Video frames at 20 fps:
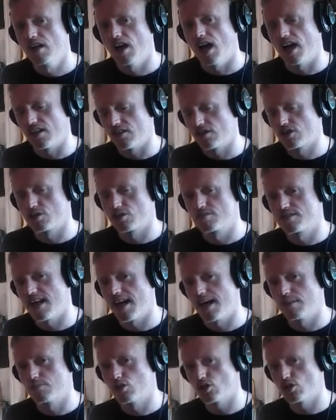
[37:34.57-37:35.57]
And I'll
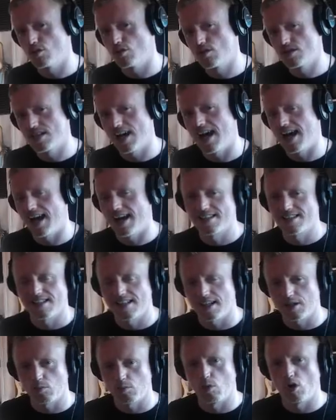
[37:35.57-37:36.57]
sometimes use that as
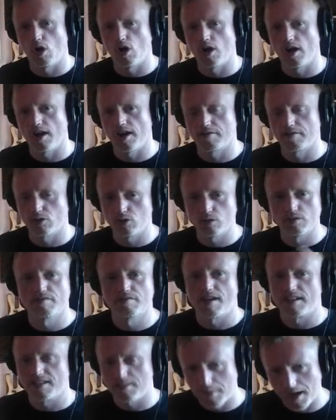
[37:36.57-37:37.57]
like what a good
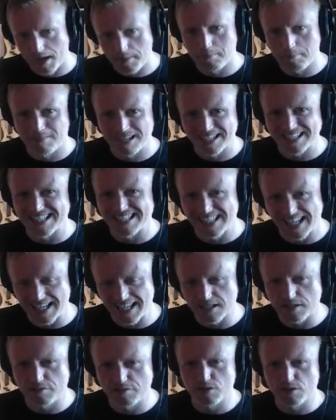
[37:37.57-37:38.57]
friend of mine, Mike
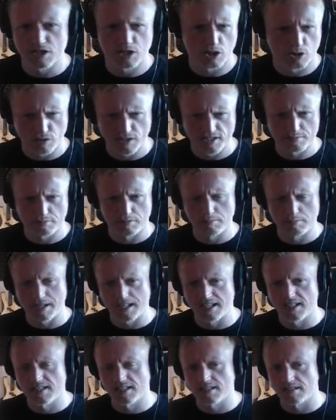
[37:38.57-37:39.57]
Cave, who's an incredible
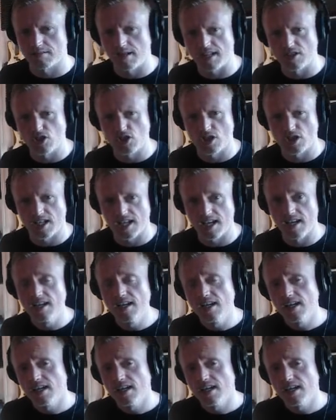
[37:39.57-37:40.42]
mix engineer.